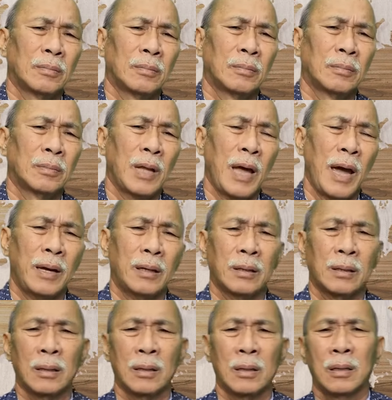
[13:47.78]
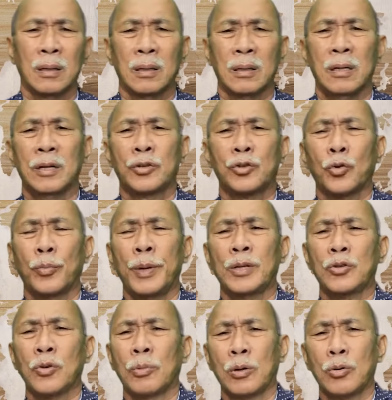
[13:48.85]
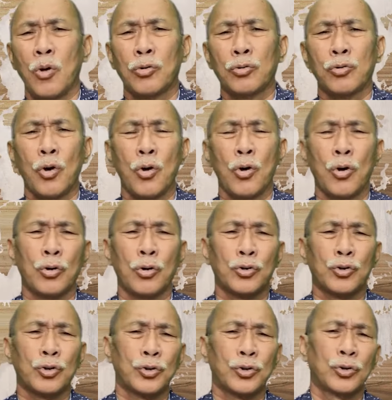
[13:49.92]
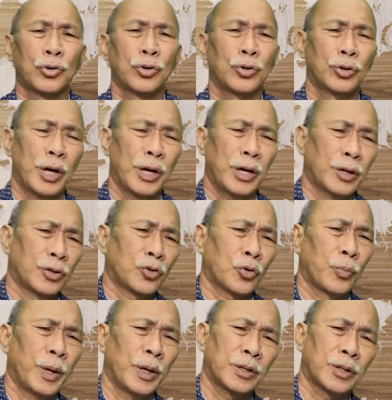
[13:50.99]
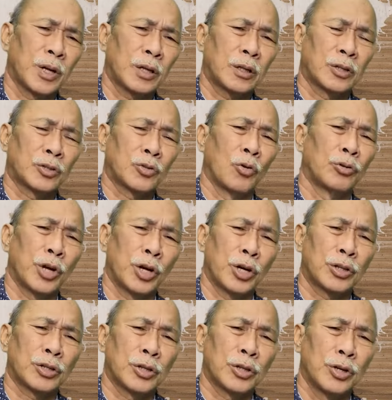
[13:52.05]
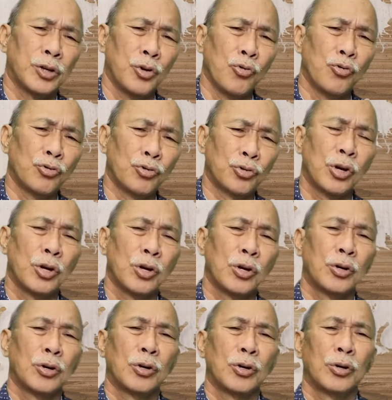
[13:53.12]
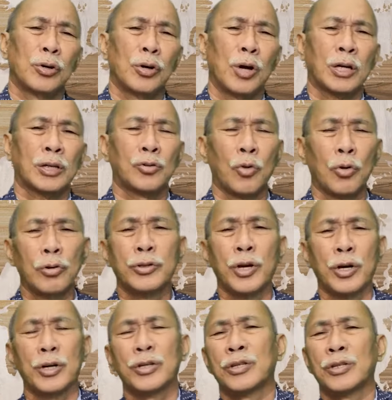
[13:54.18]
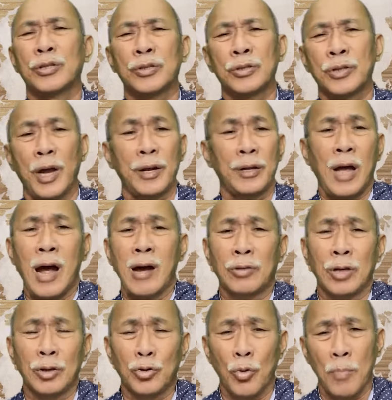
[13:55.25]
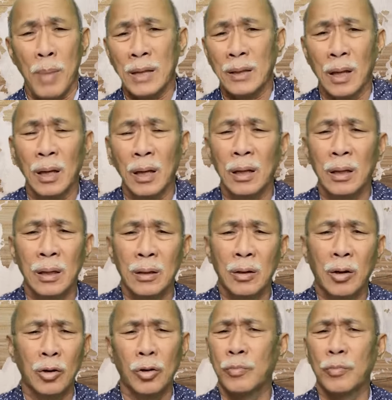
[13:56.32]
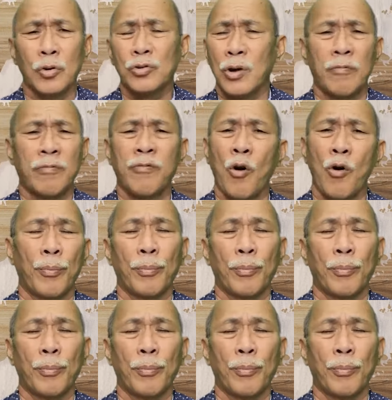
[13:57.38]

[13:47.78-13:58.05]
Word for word: like instruments of the doctors, the instruments that the soldiers use as soldiers sent out into battle, all of those are formed.